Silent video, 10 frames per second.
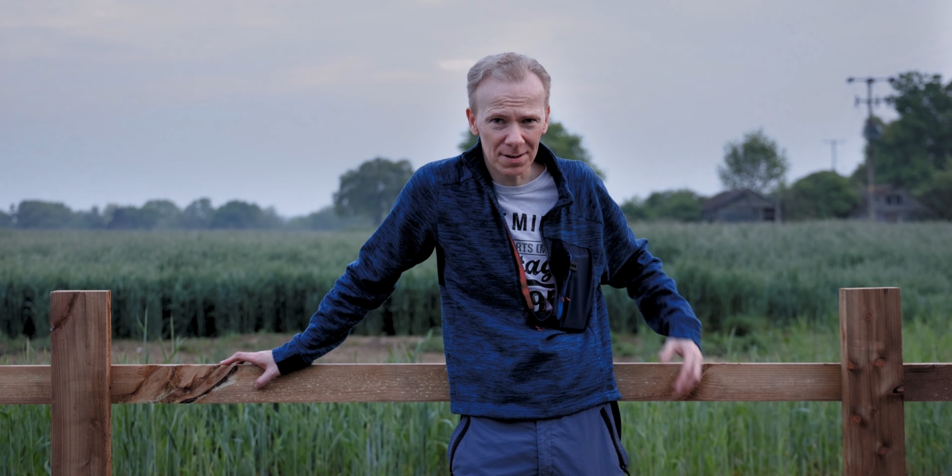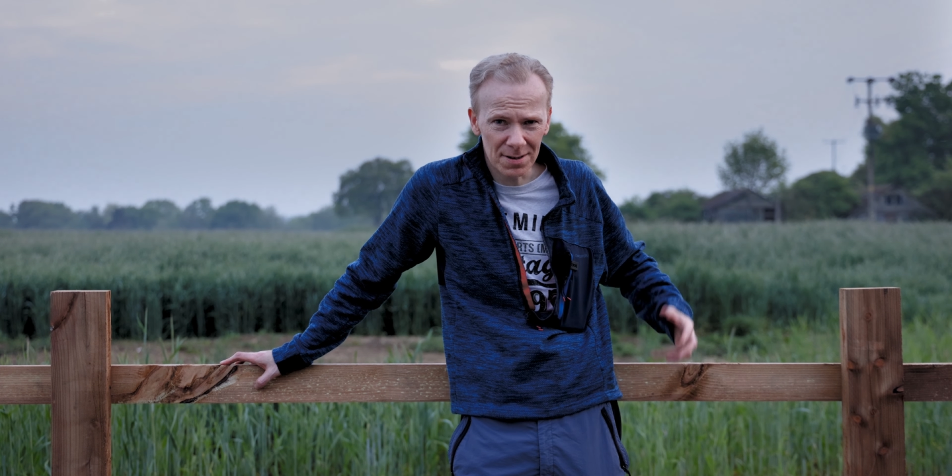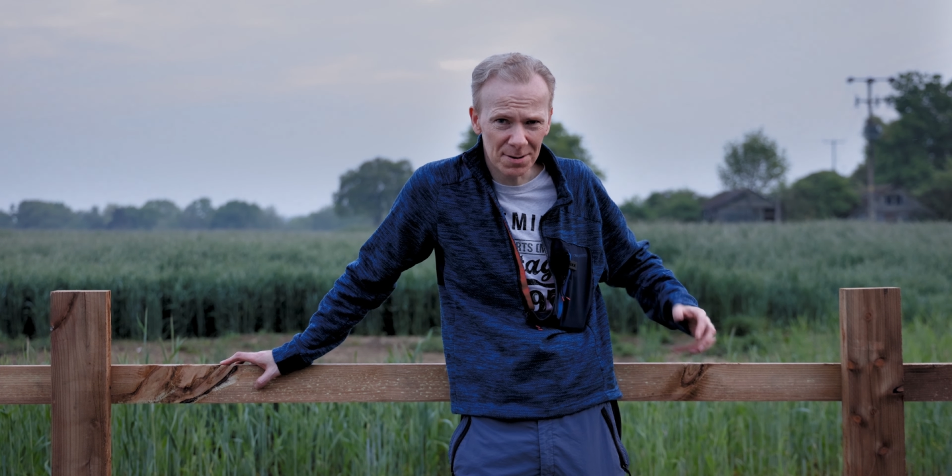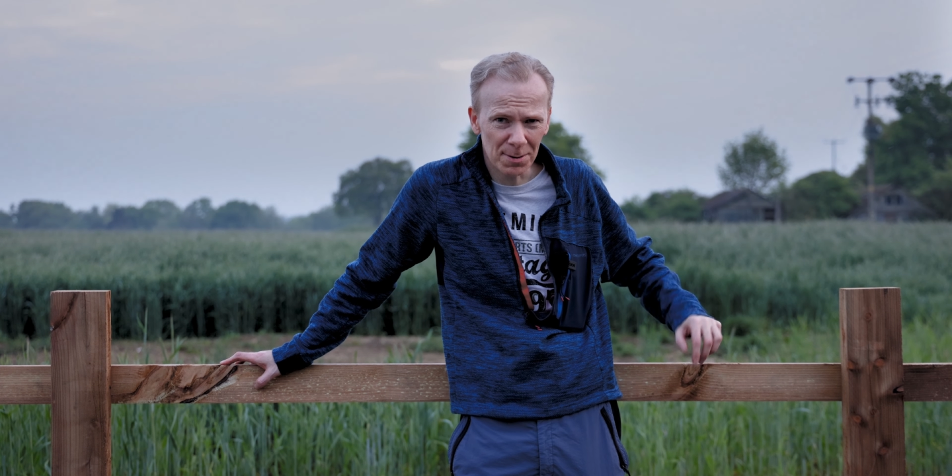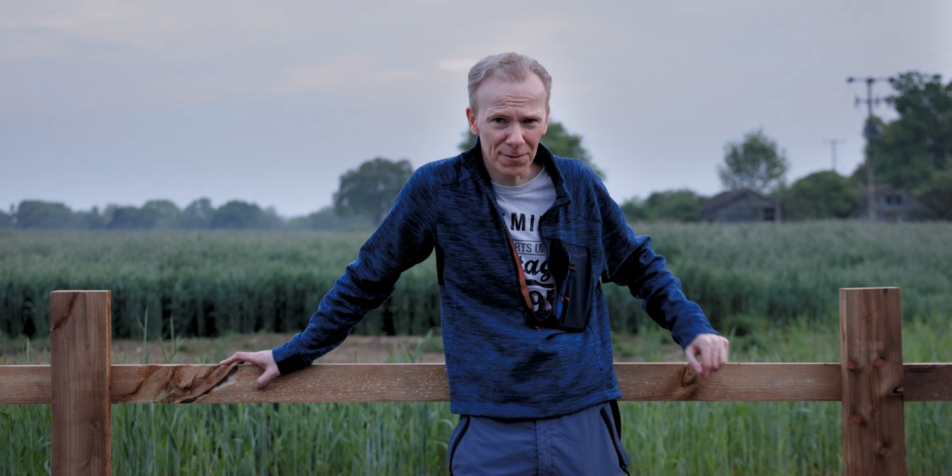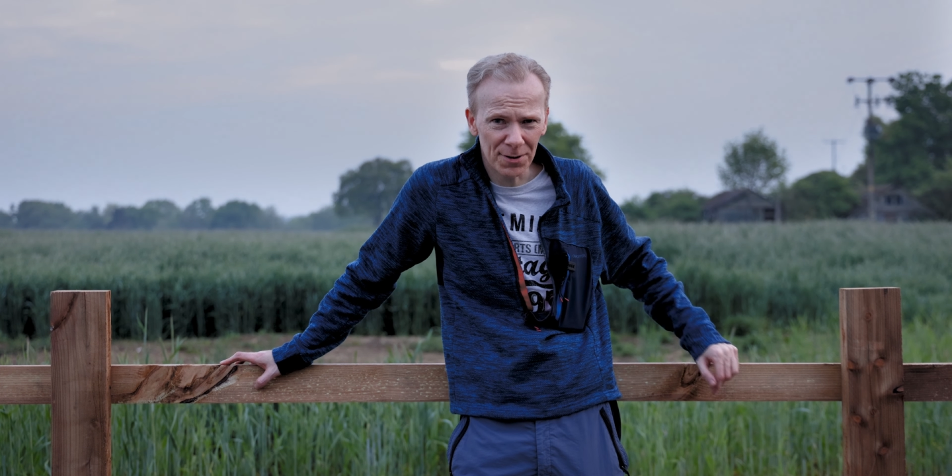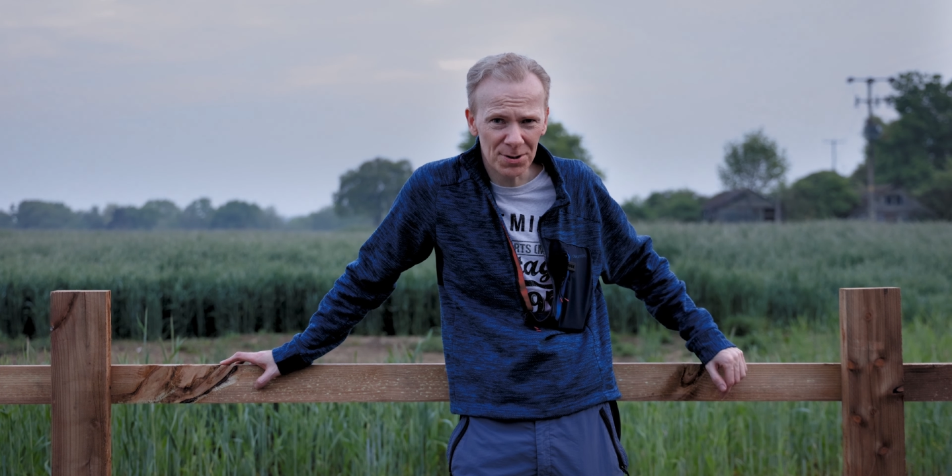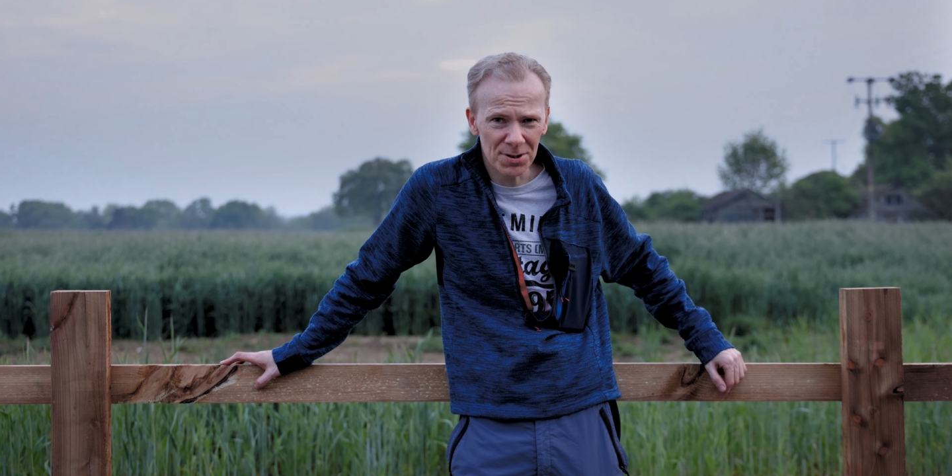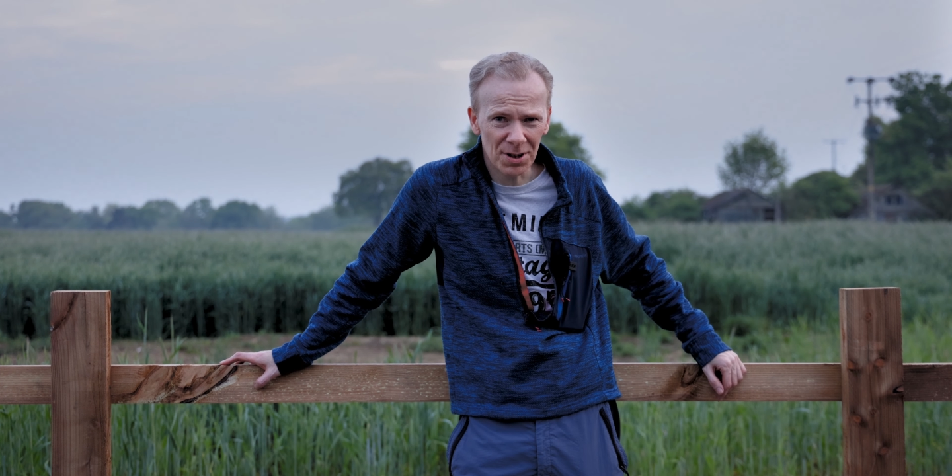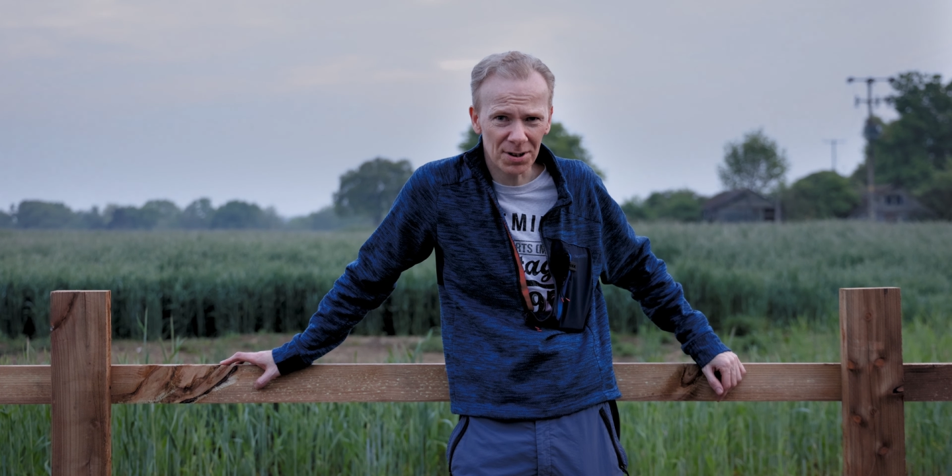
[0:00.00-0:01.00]
and see what
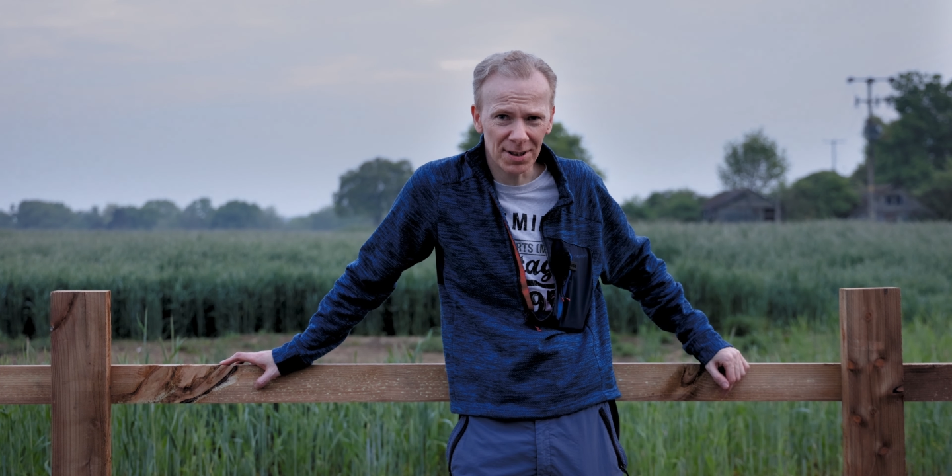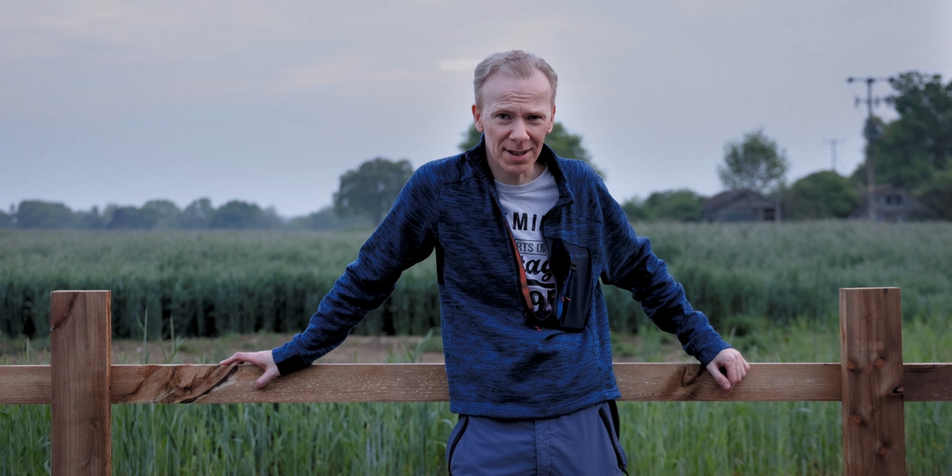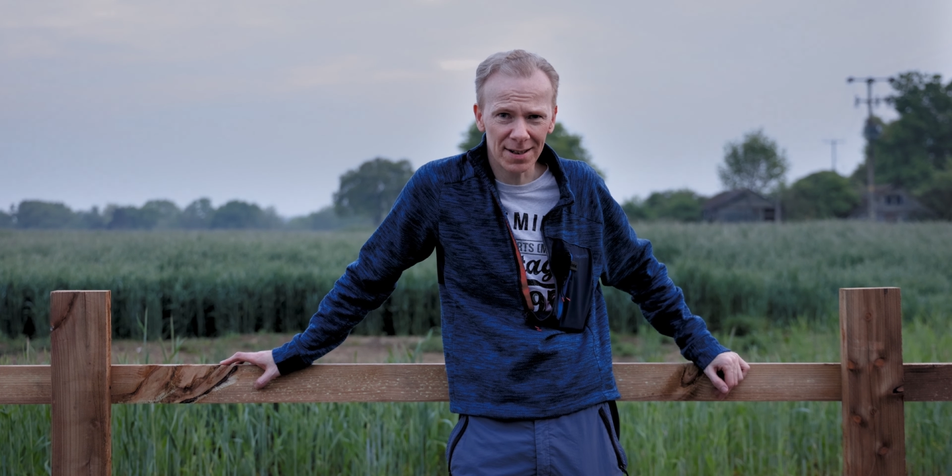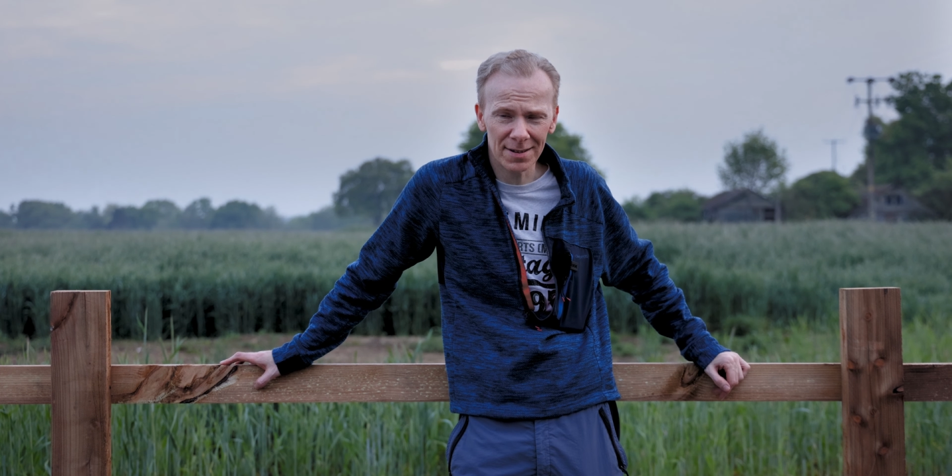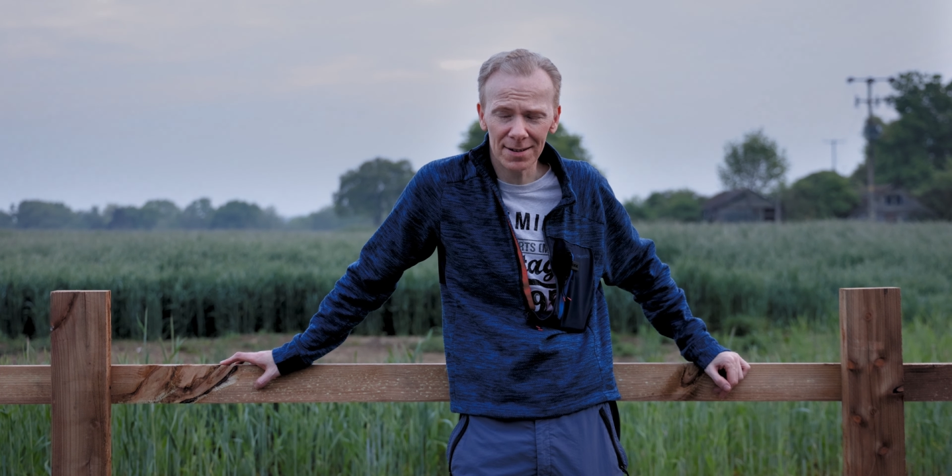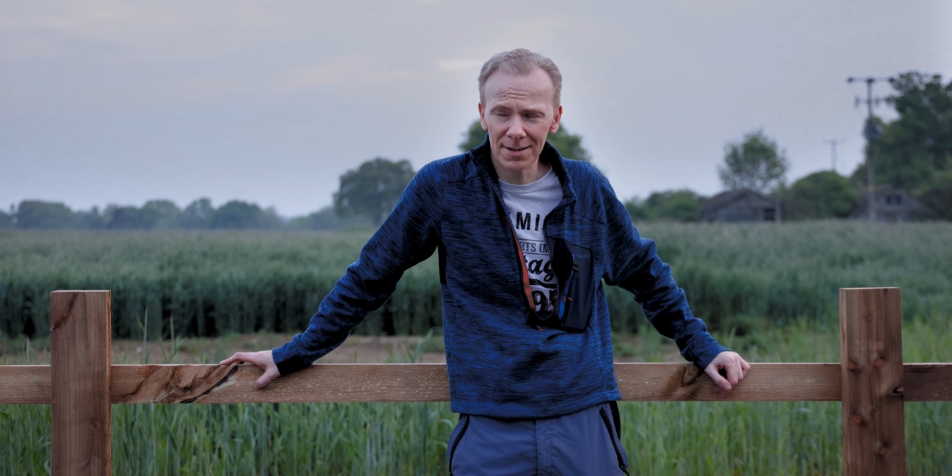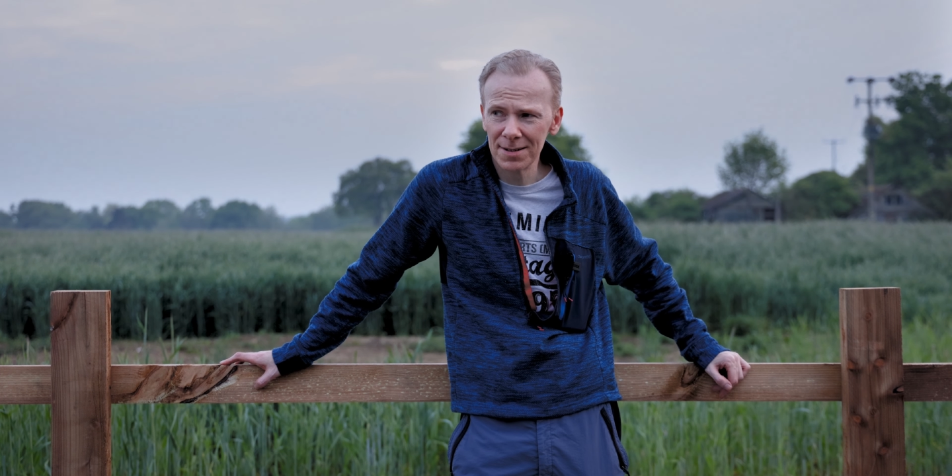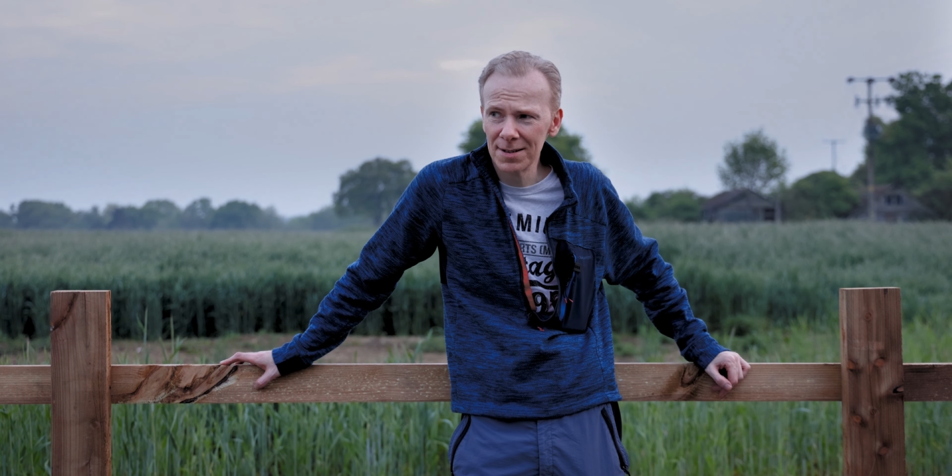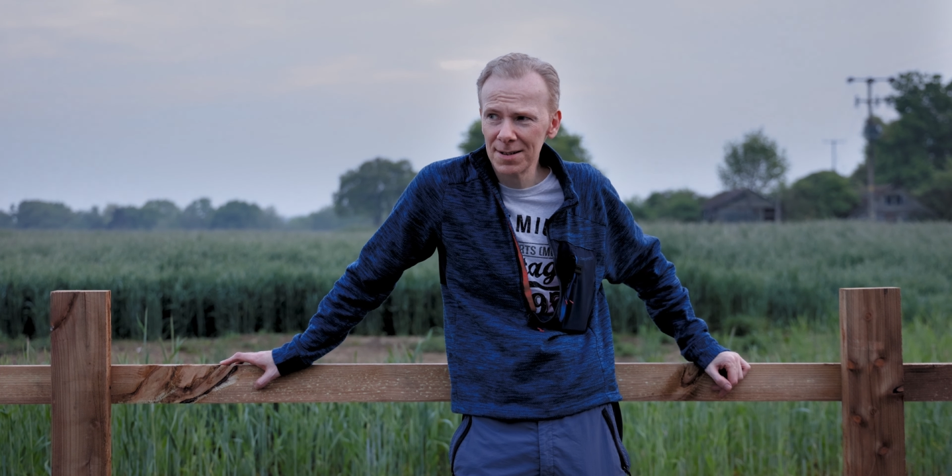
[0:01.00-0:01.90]
photos I can get then.